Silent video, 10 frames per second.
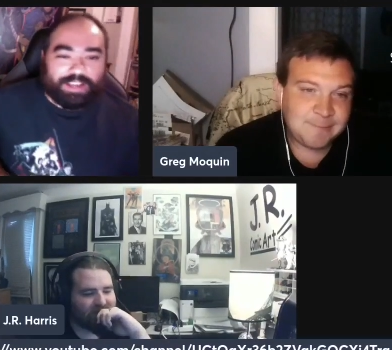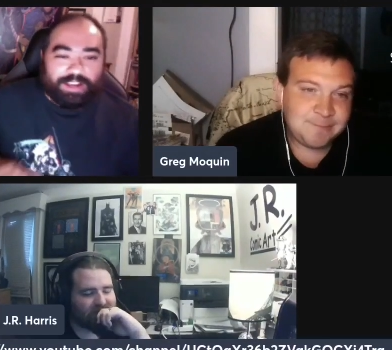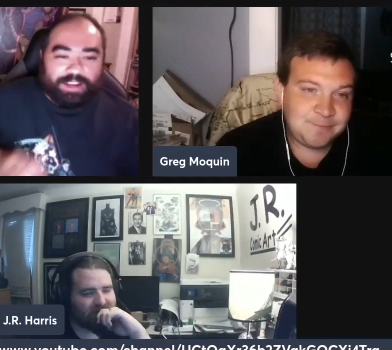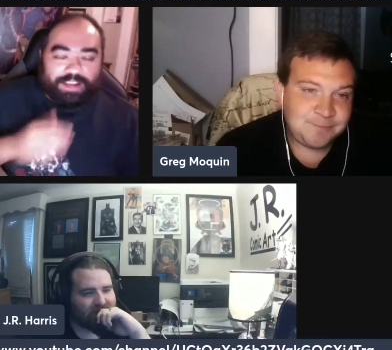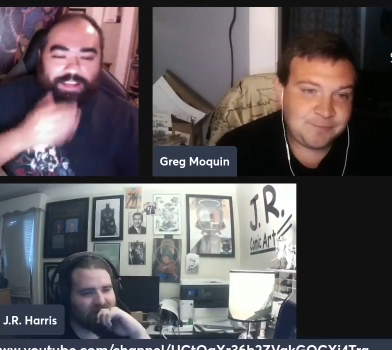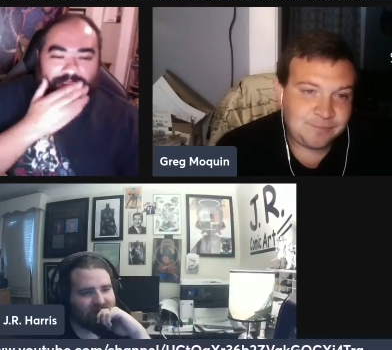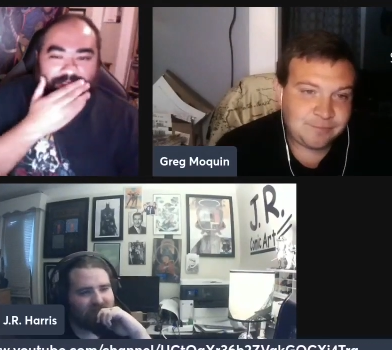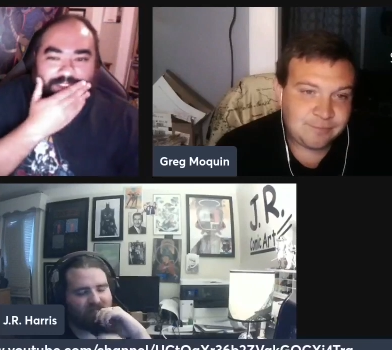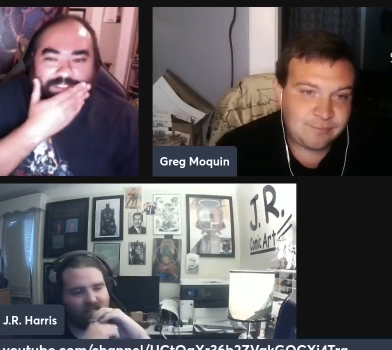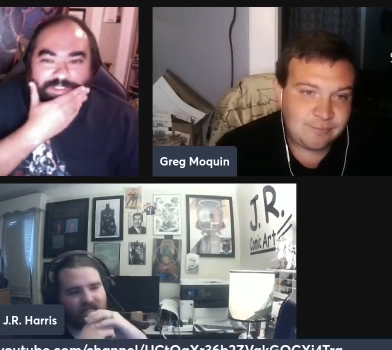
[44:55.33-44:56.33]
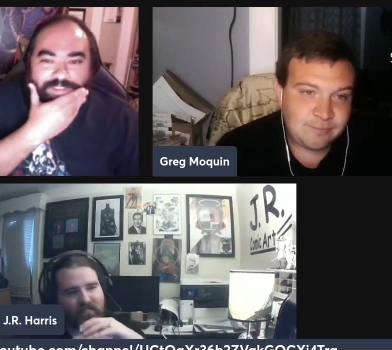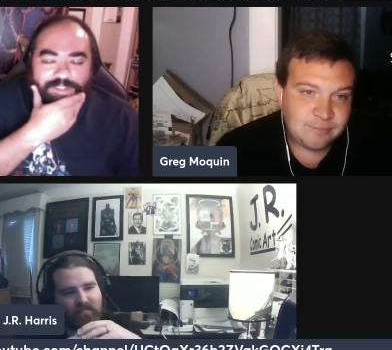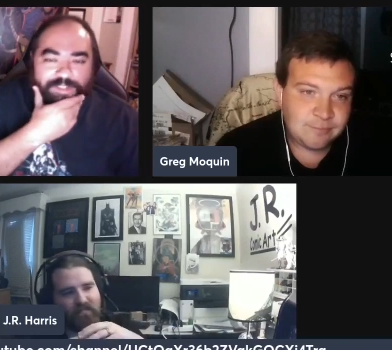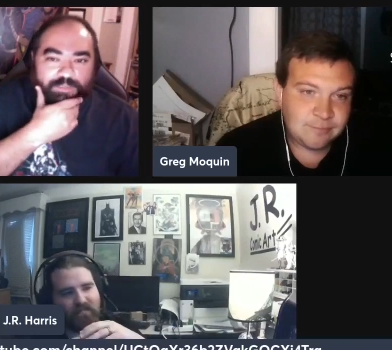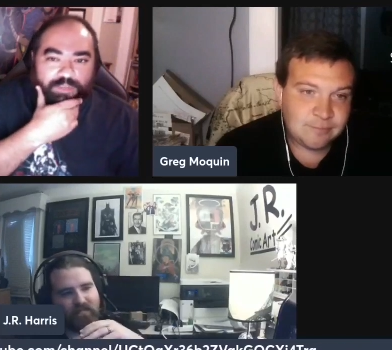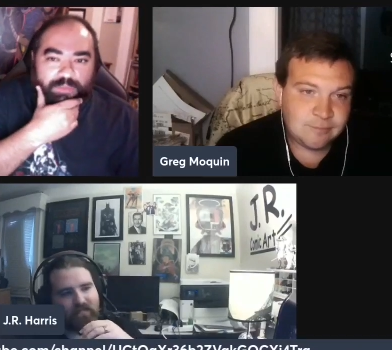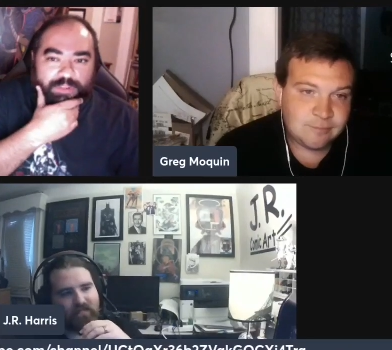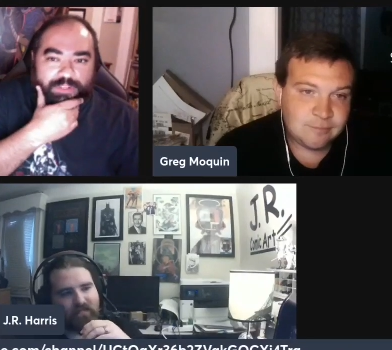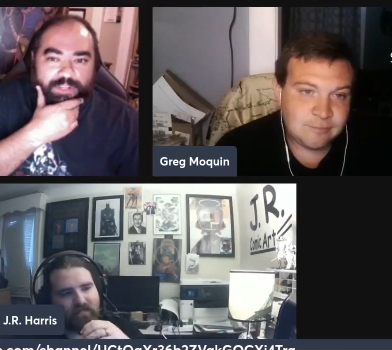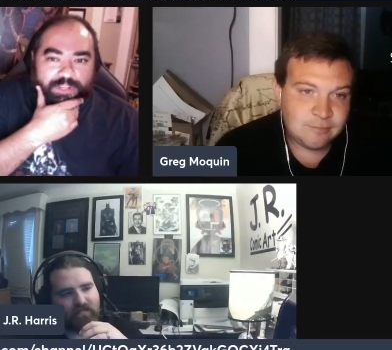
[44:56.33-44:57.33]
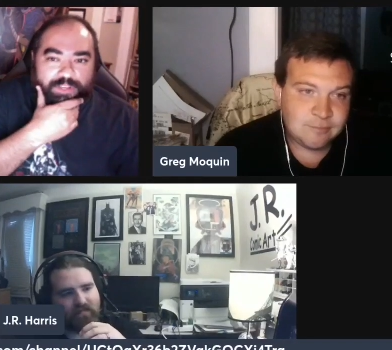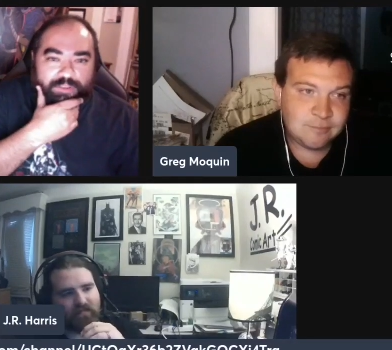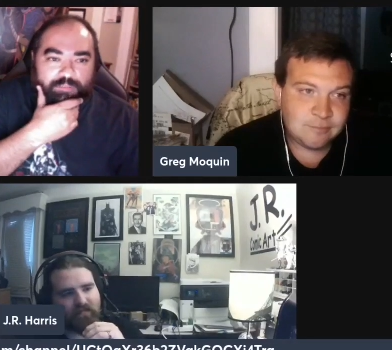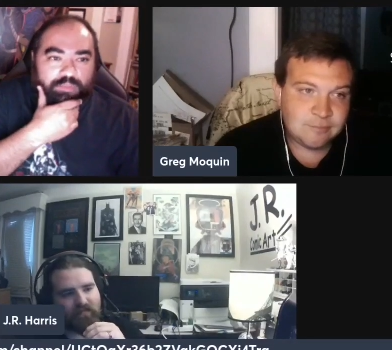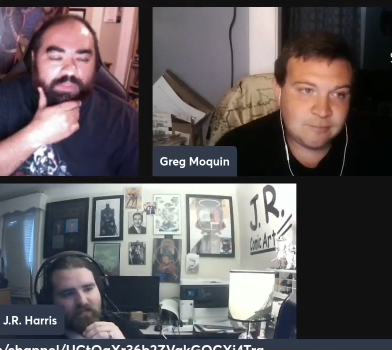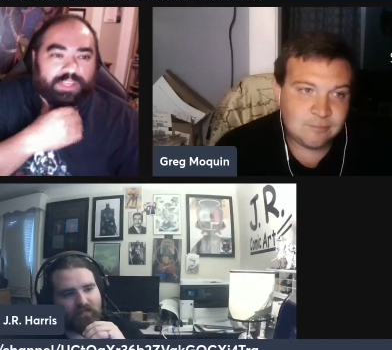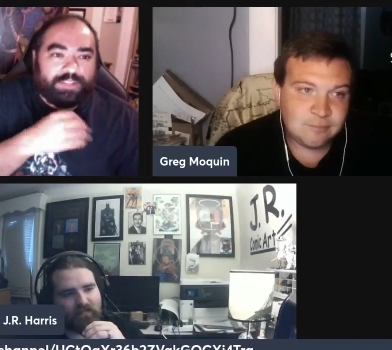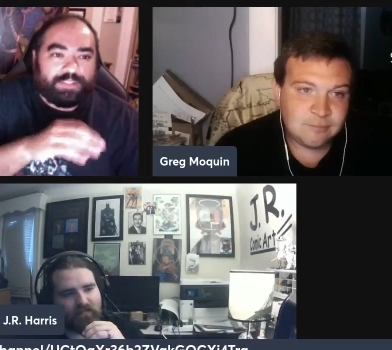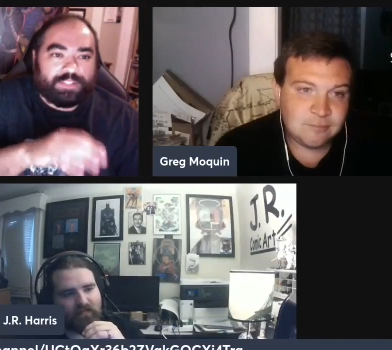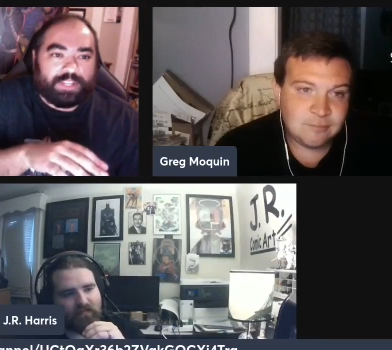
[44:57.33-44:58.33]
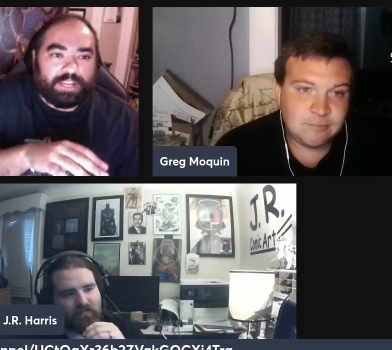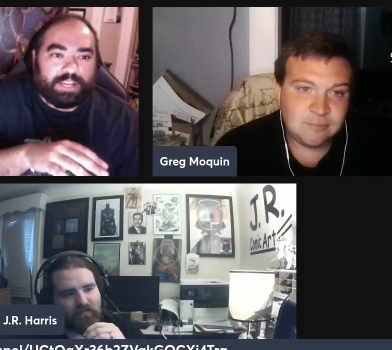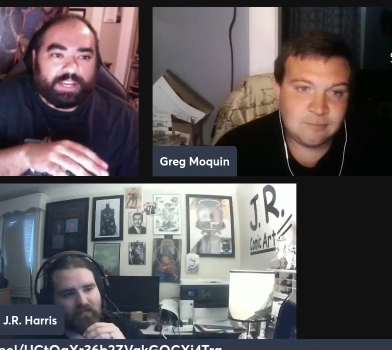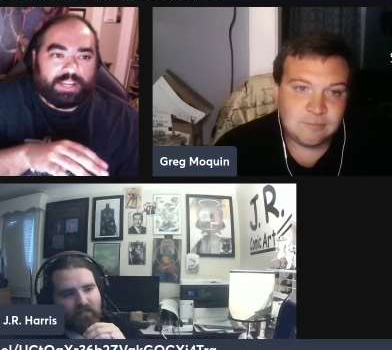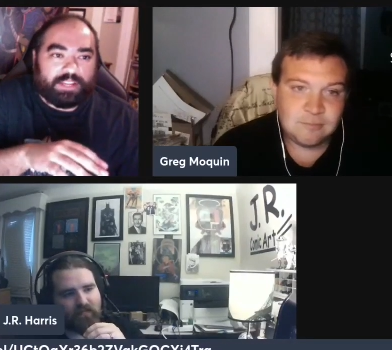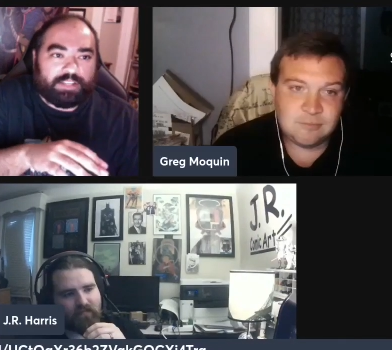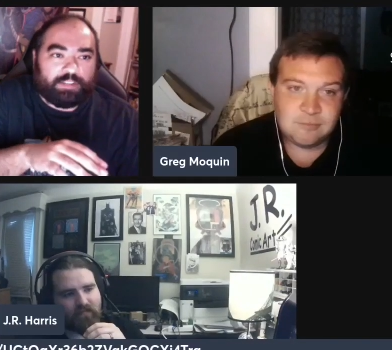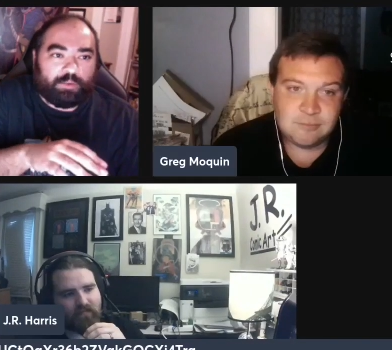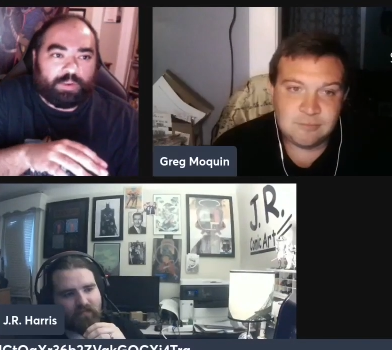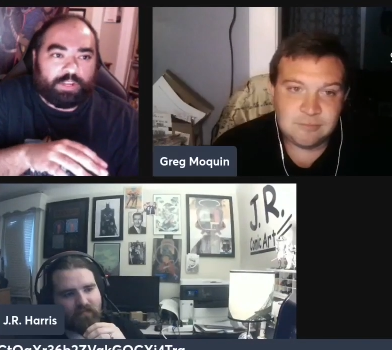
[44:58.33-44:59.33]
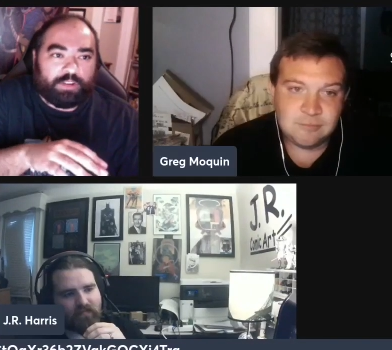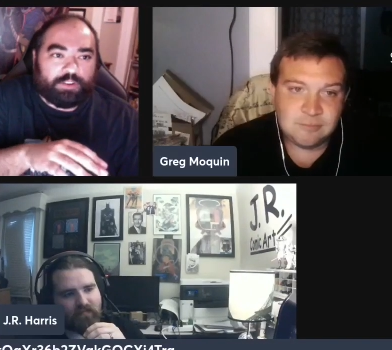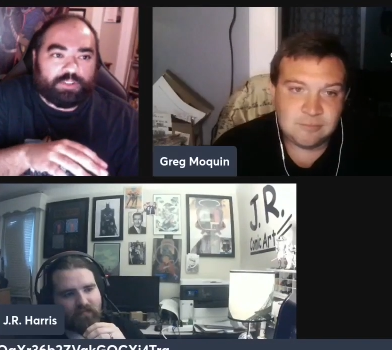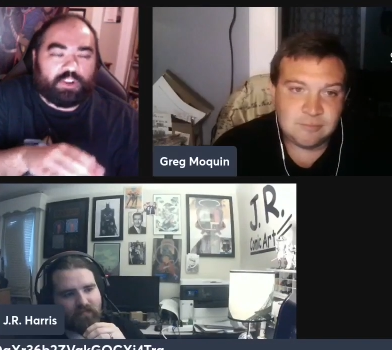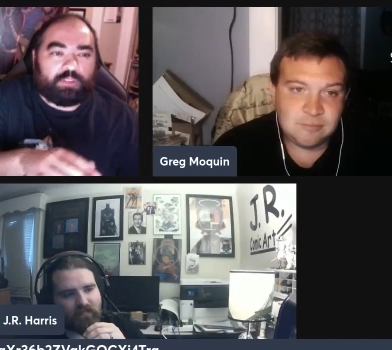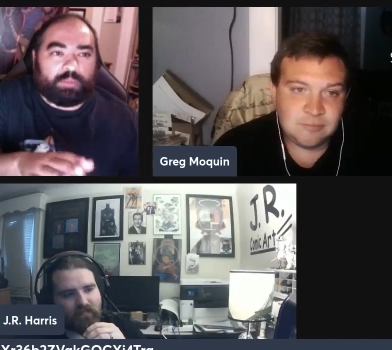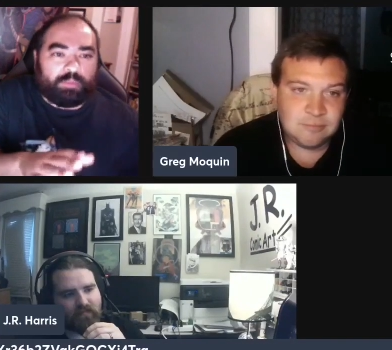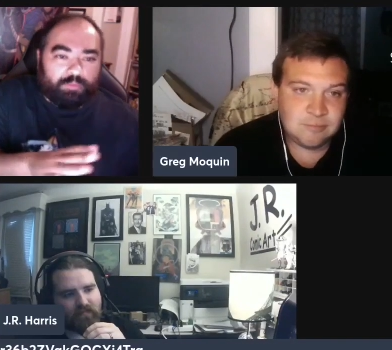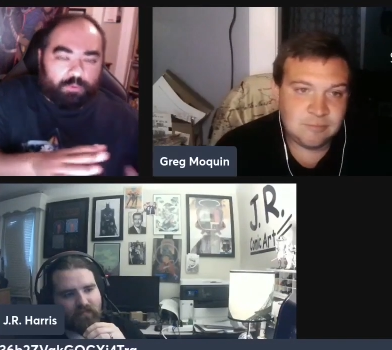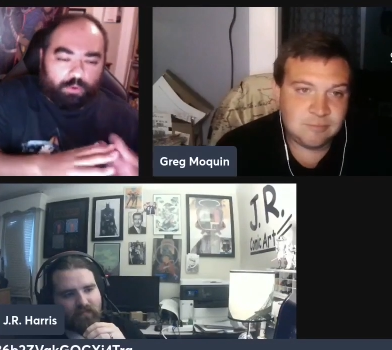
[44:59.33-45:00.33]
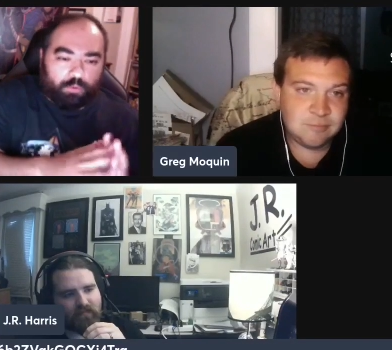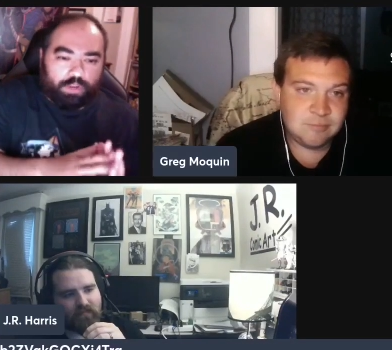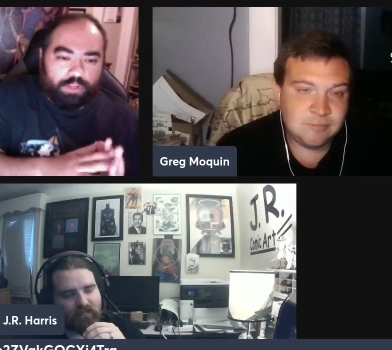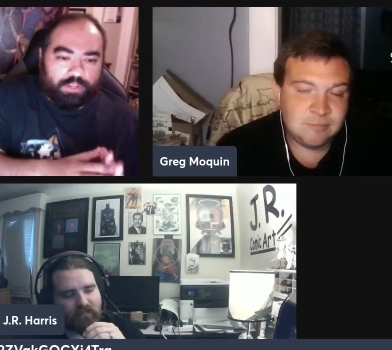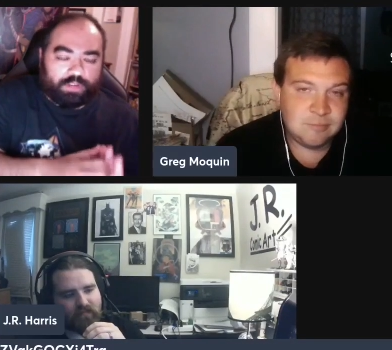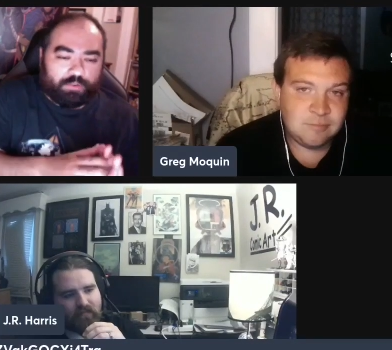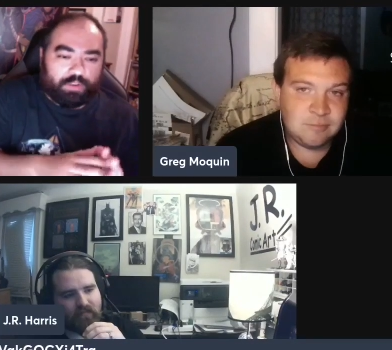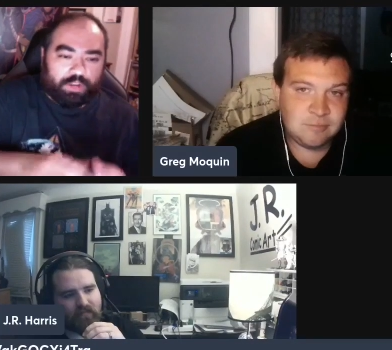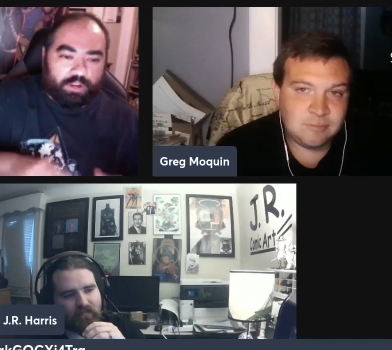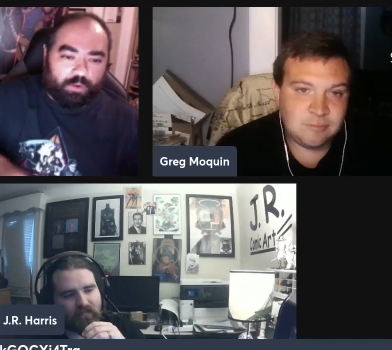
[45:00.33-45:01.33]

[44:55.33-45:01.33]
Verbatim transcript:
Speaker 1: I think this is pretty much a good place uh, to end our show. But before we do go,